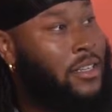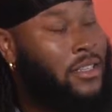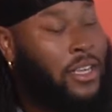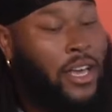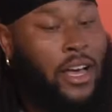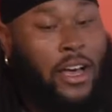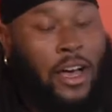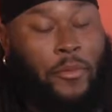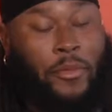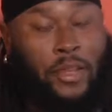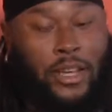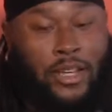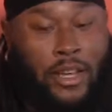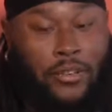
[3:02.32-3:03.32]
Yeah, I
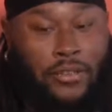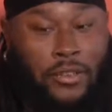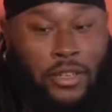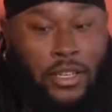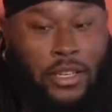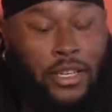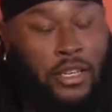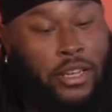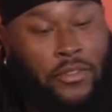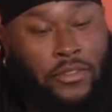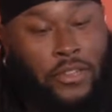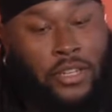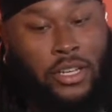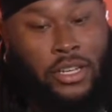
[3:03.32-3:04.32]
mean, it definitely he
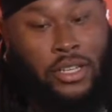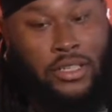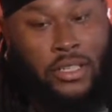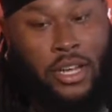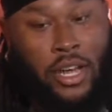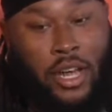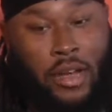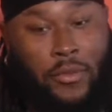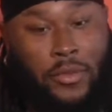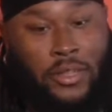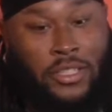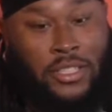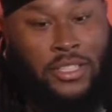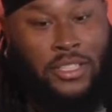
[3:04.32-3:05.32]
definitely does, um,
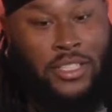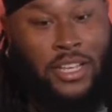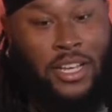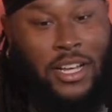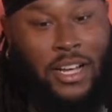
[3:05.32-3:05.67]
and just